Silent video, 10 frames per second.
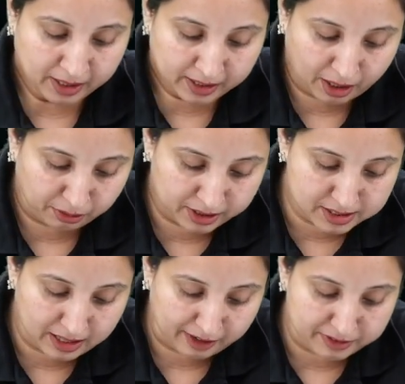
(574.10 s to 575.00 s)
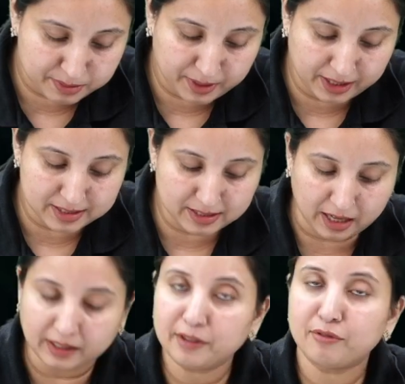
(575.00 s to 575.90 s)
Now this graph is being
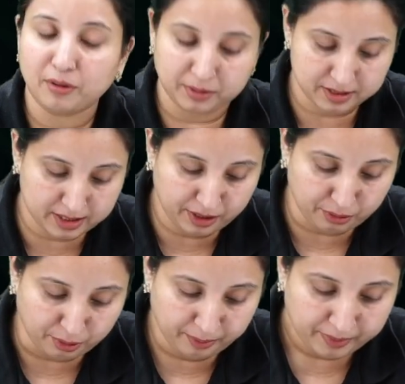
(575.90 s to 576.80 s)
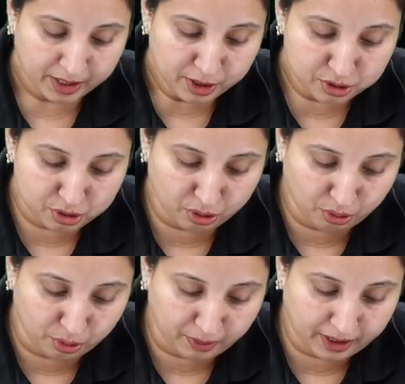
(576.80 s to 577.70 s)
started from the 0. So
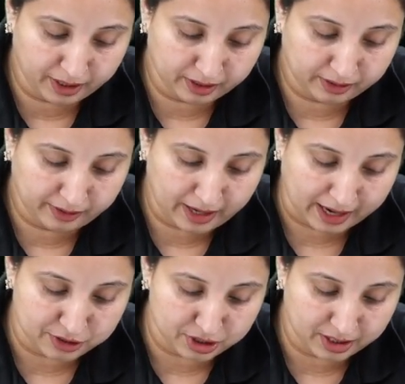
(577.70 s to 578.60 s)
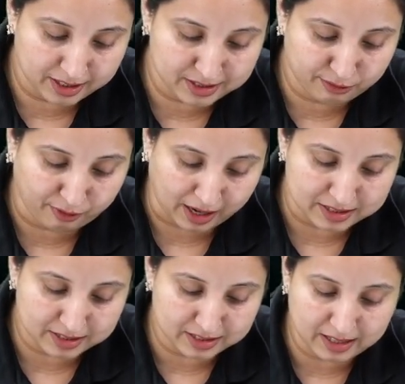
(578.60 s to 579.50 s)
over here the reaction is
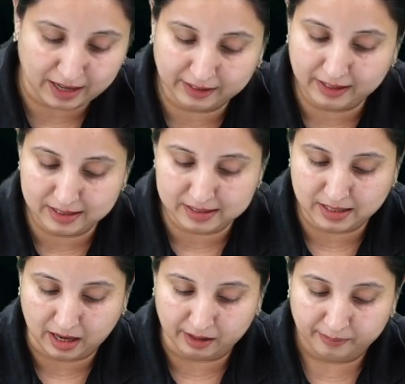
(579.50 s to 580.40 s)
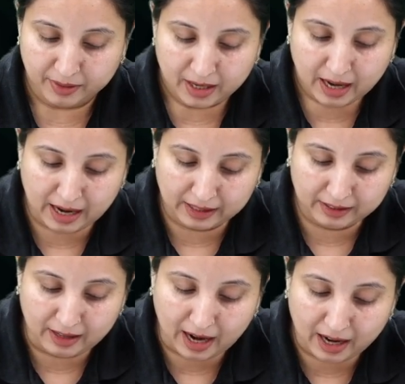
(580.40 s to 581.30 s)
fastest at the start
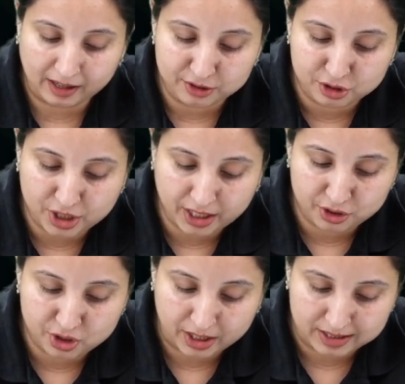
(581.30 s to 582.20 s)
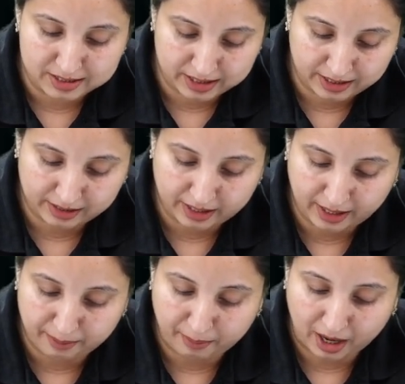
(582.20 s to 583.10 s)
and large changes in the
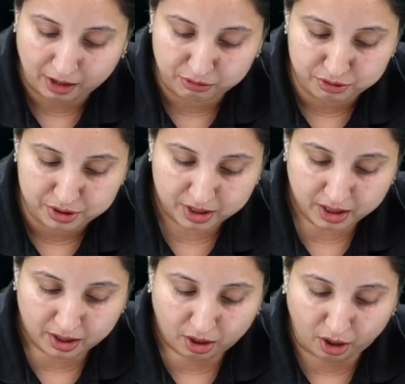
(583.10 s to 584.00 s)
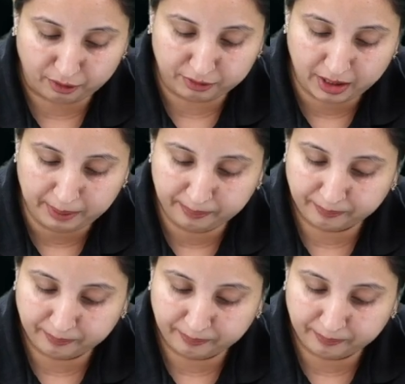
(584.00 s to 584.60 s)
amount of the